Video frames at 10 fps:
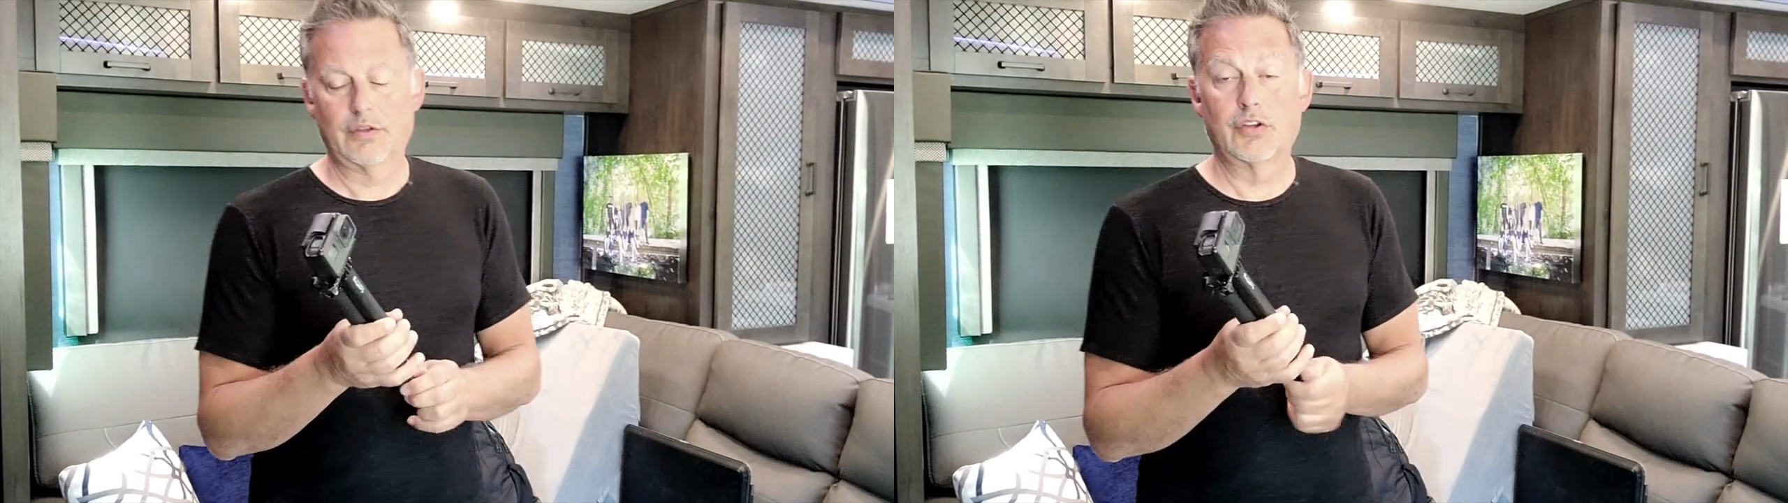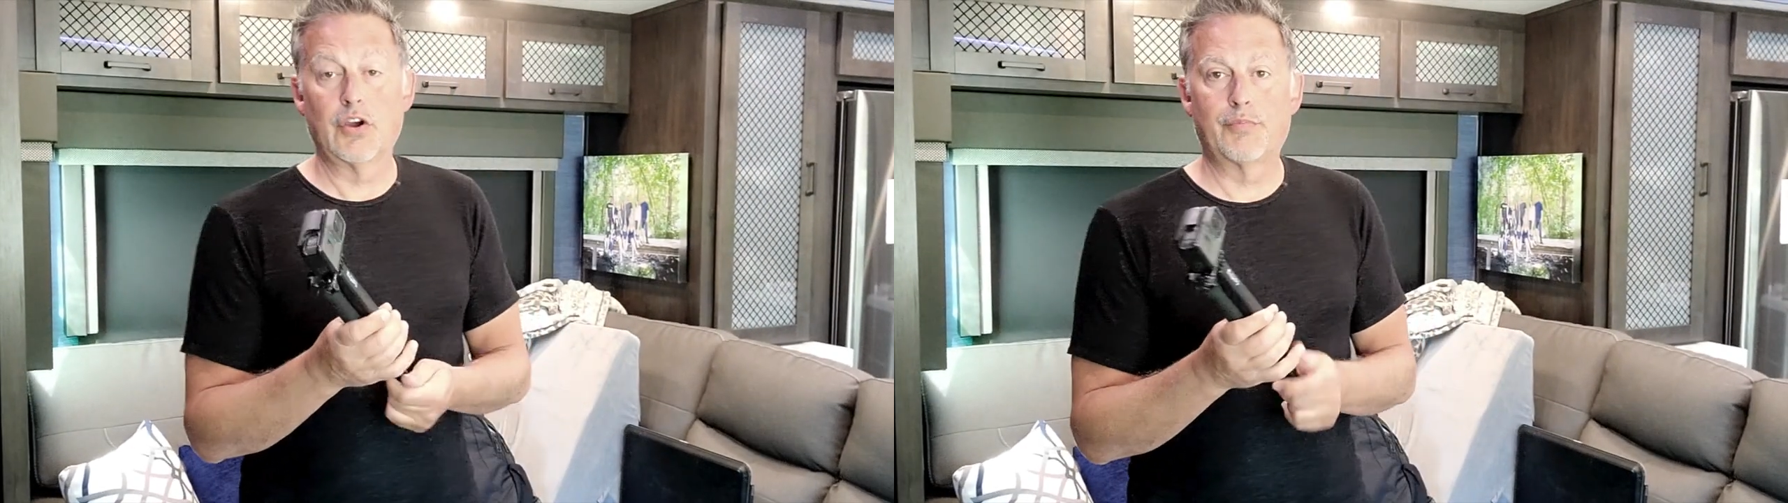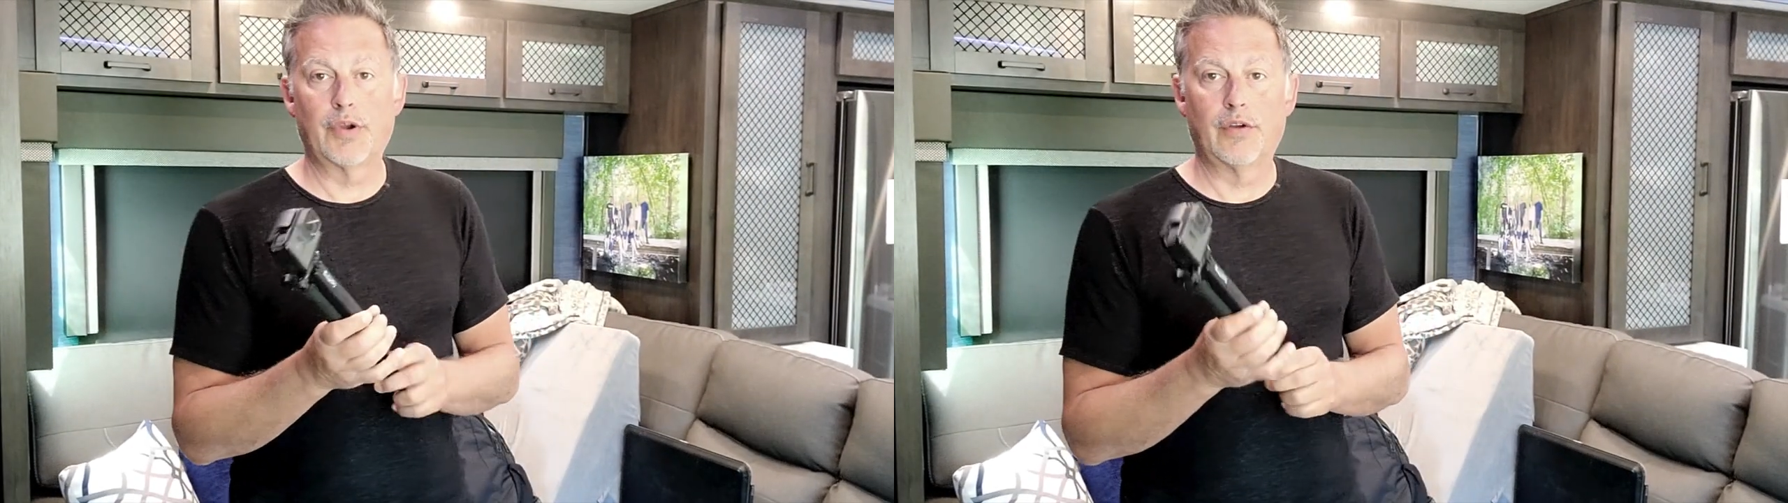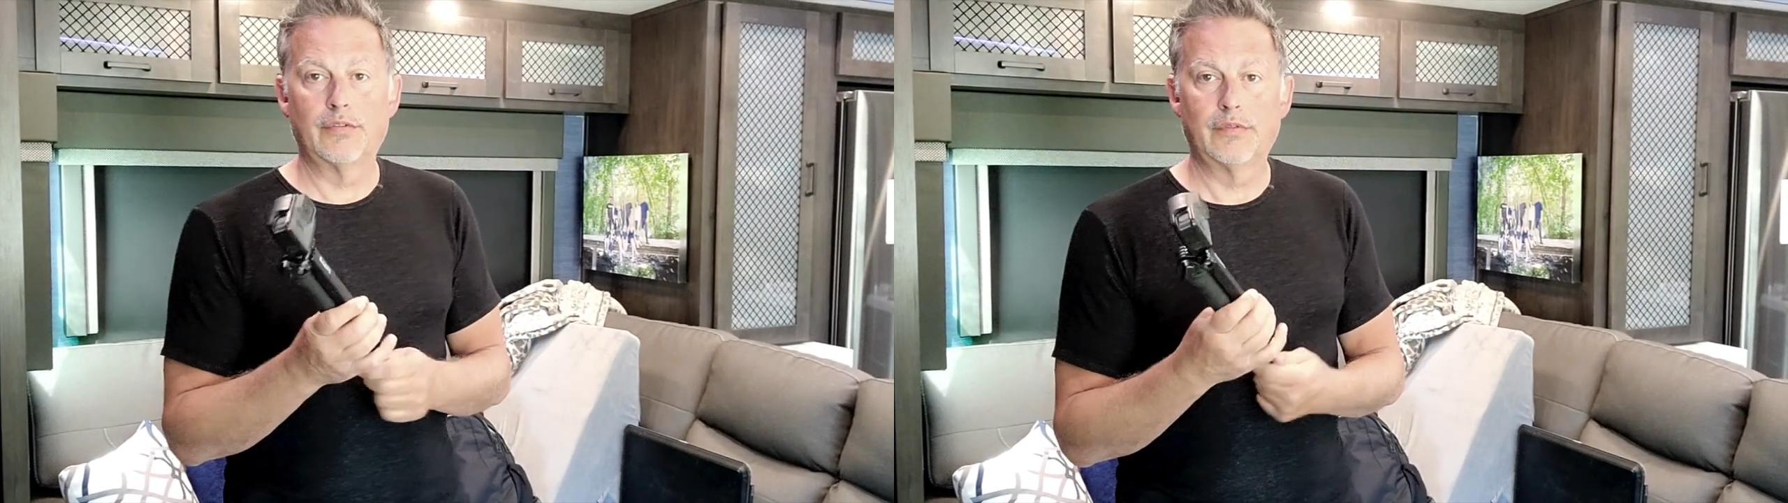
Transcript: GoPro.